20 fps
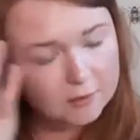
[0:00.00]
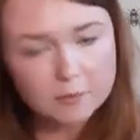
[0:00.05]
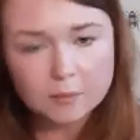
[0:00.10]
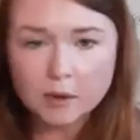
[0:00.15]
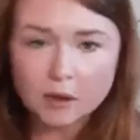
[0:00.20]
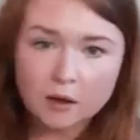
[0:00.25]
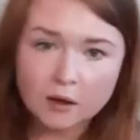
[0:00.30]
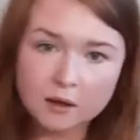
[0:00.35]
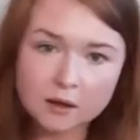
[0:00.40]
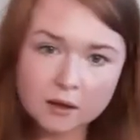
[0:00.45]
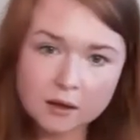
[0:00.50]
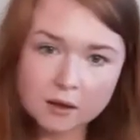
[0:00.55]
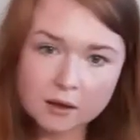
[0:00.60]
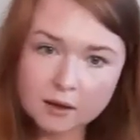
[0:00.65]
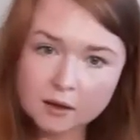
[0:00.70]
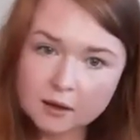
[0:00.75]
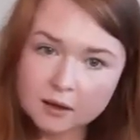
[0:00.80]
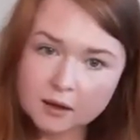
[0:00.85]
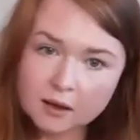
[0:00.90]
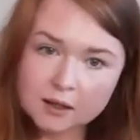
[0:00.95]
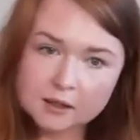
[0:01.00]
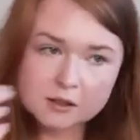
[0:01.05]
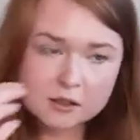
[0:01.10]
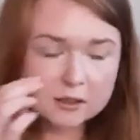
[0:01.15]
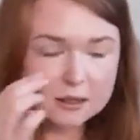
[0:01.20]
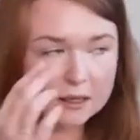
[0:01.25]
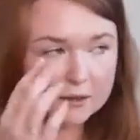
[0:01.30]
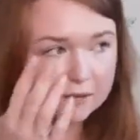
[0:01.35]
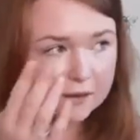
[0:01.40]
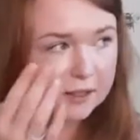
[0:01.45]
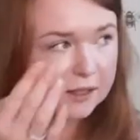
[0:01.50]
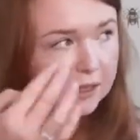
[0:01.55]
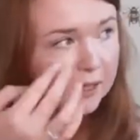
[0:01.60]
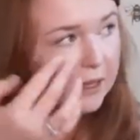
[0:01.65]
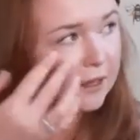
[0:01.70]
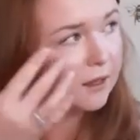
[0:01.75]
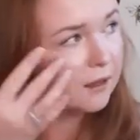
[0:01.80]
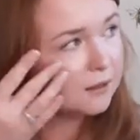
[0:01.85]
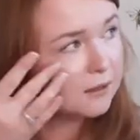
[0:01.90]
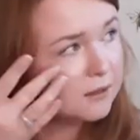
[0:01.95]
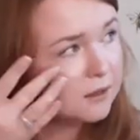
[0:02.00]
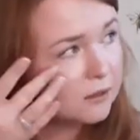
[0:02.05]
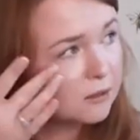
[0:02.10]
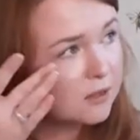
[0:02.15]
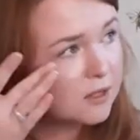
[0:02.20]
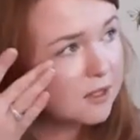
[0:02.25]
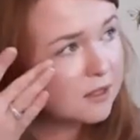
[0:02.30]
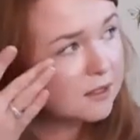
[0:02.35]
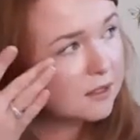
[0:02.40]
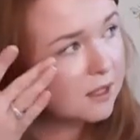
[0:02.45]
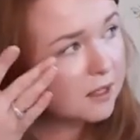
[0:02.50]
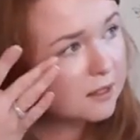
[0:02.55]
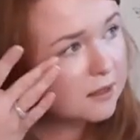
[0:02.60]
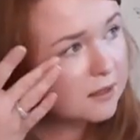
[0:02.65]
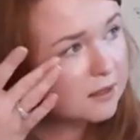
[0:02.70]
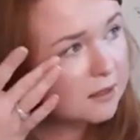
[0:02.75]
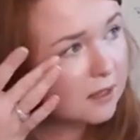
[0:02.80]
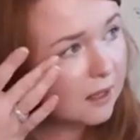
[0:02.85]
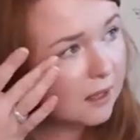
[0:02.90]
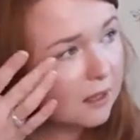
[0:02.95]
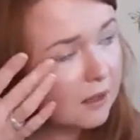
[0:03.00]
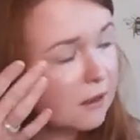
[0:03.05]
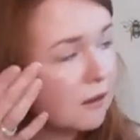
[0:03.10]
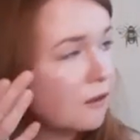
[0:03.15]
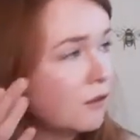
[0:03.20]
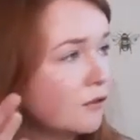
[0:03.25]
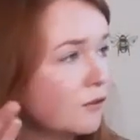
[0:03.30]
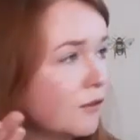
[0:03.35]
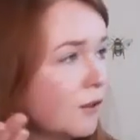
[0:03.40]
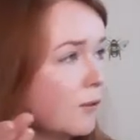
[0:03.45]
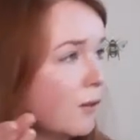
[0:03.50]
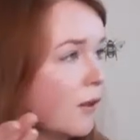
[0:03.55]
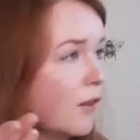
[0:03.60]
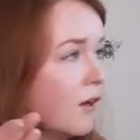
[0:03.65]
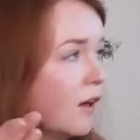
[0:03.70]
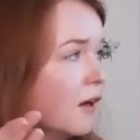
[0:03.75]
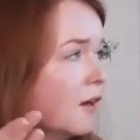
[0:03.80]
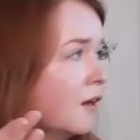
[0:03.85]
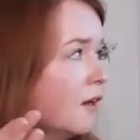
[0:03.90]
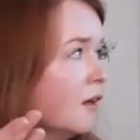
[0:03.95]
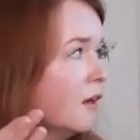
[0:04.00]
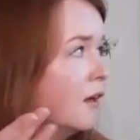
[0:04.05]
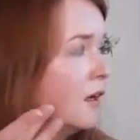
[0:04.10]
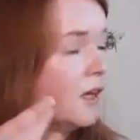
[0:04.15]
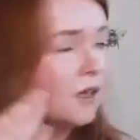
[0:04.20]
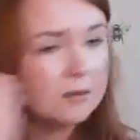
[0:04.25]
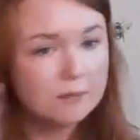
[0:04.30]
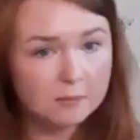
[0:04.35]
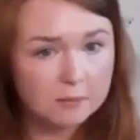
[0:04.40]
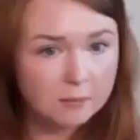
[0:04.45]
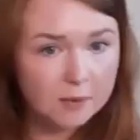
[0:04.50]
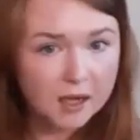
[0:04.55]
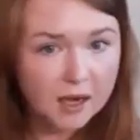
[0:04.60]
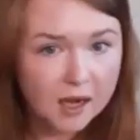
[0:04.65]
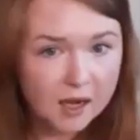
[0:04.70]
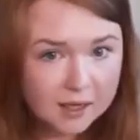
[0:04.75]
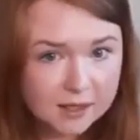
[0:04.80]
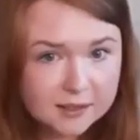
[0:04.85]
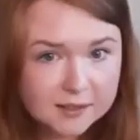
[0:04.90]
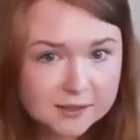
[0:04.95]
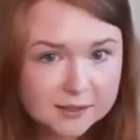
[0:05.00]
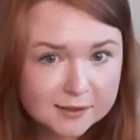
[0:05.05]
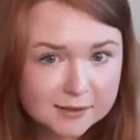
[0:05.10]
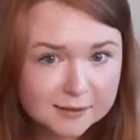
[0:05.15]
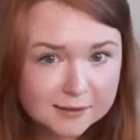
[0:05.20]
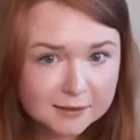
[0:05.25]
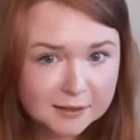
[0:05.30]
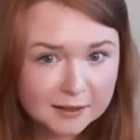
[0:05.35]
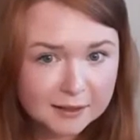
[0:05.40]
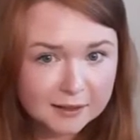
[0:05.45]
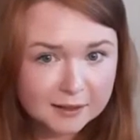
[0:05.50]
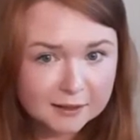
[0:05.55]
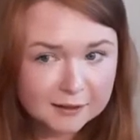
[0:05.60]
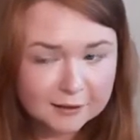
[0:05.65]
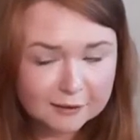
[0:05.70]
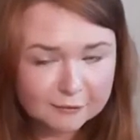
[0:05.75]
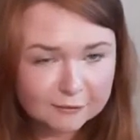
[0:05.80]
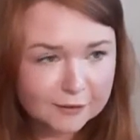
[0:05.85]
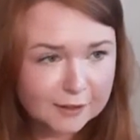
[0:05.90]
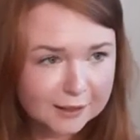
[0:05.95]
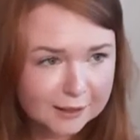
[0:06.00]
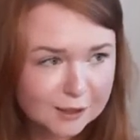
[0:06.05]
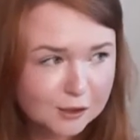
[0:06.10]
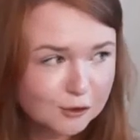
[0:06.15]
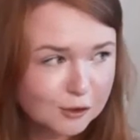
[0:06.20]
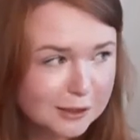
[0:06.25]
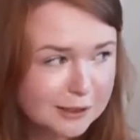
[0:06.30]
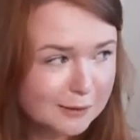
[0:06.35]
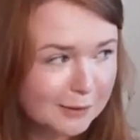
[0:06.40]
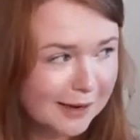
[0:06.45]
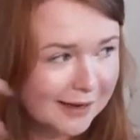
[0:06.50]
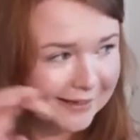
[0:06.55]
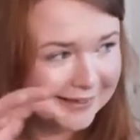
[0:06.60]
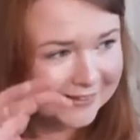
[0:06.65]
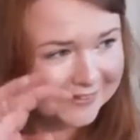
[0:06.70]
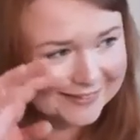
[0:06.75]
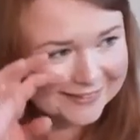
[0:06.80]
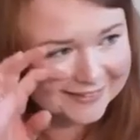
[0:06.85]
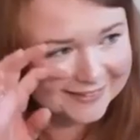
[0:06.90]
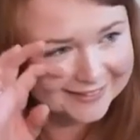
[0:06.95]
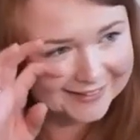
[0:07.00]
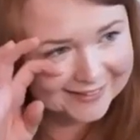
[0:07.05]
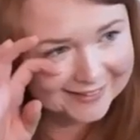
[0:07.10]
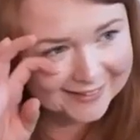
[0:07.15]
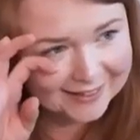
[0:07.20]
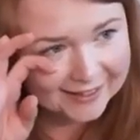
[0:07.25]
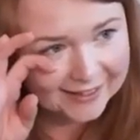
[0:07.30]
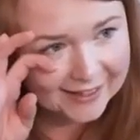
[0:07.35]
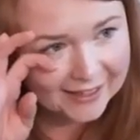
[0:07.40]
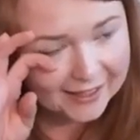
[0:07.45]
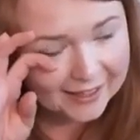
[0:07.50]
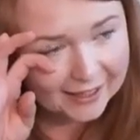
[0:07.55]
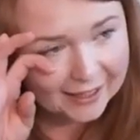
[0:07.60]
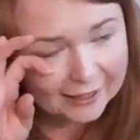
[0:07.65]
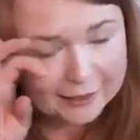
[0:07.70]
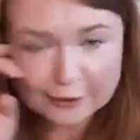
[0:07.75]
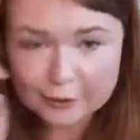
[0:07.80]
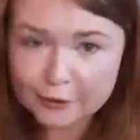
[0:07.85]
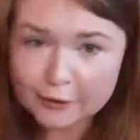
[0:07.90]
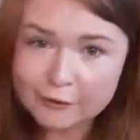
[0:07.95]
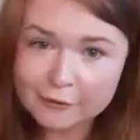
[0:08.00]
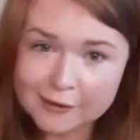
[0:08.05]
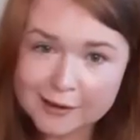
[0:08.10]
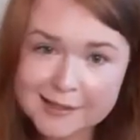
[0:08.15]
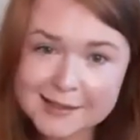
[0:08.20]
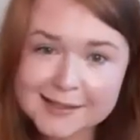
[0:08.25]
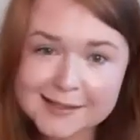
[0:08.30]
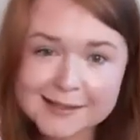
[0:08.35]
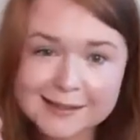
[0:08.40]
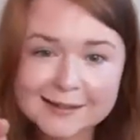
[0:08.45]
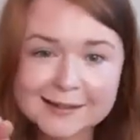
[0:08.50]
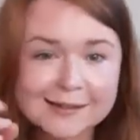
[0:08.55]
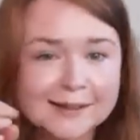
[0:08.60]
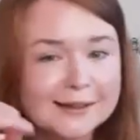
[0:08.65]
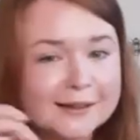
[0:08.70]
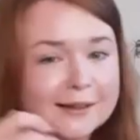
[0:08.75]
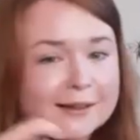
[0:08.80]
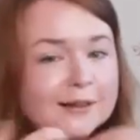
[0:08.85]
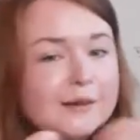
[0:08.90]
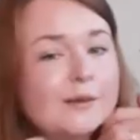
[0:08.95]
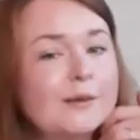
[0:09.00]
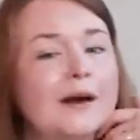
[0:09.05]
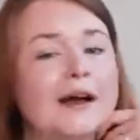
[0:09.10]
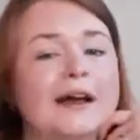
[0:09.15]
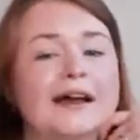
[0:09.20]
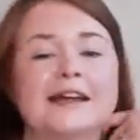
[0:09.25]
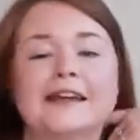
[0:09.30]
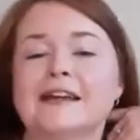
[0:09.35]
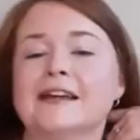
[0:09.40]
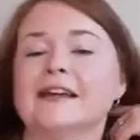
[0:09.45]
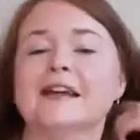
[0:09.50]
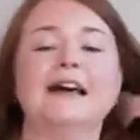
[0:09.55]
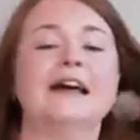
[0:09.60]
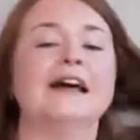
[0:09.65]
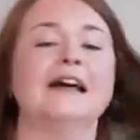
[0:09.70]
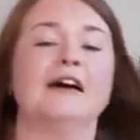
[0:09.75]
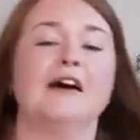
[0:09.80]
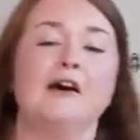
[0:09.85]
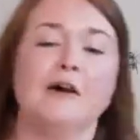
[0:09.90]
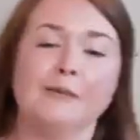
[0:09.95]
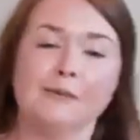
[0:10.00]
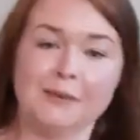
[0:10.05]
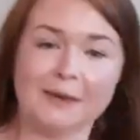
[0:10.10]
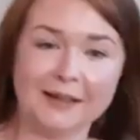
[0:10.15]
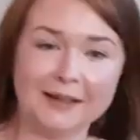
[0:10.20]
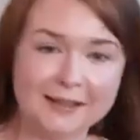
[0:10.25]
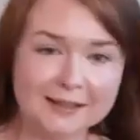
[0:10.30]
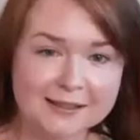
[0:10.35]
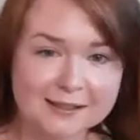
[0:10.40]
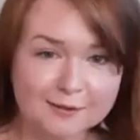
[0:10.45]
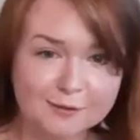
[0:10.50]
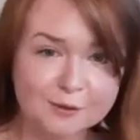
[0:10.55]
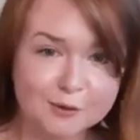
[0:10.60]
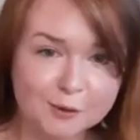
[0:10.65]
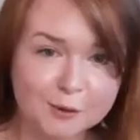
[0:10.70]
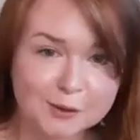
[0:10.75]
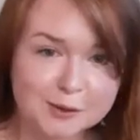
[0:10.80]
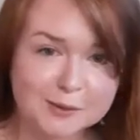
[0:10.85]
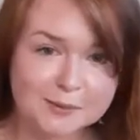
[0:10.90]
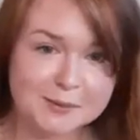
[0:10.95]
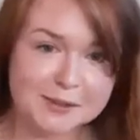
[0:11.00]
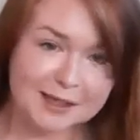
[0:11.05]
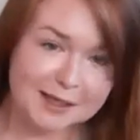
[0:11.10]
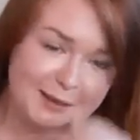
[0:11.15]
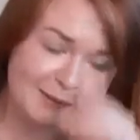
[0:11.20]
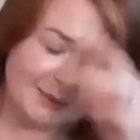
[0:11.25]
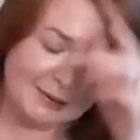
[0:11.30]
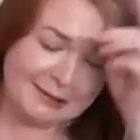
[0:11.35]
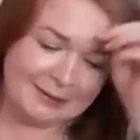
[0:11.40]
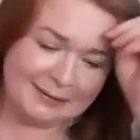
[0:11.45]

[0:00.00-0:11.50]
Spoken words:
but I feel like as soon as it's like lovely weather, my eyes can feel it straight away. Another reason why I can't wait for autumn time.